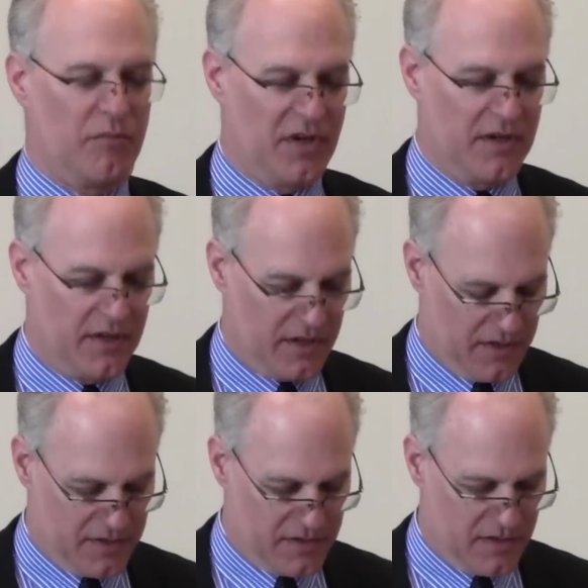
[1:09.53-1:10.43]
But it
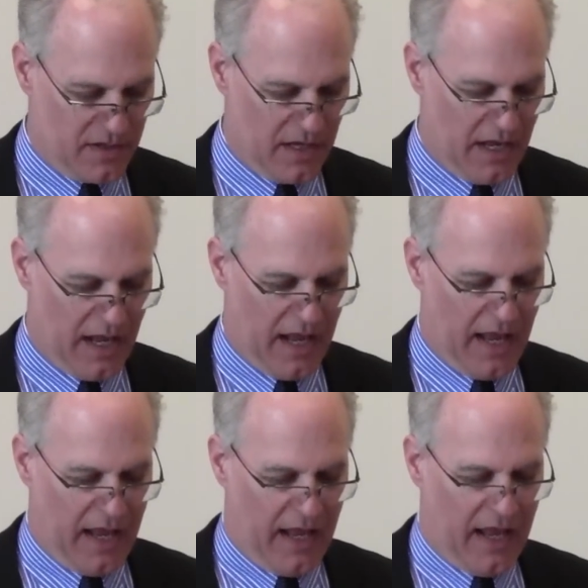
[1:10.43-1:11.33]
is.
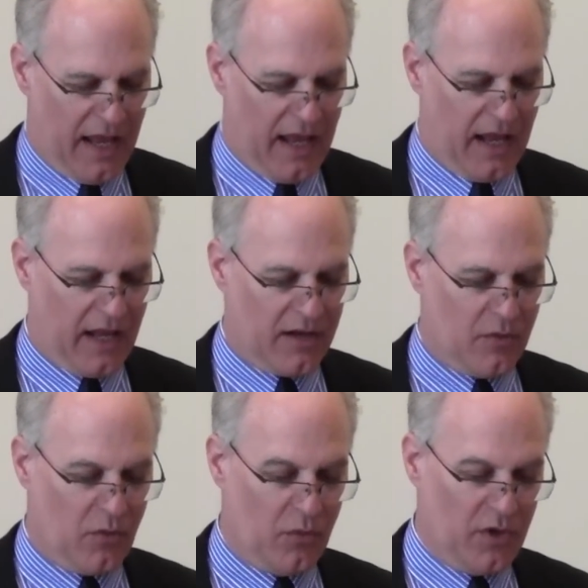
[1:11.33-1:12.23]

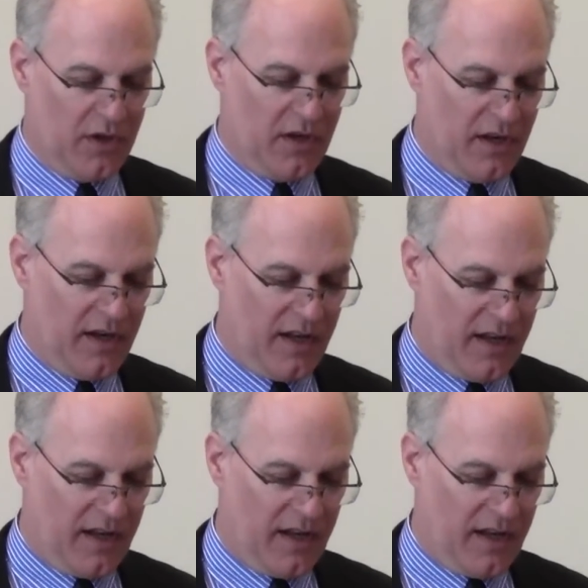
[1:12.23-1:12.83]
And when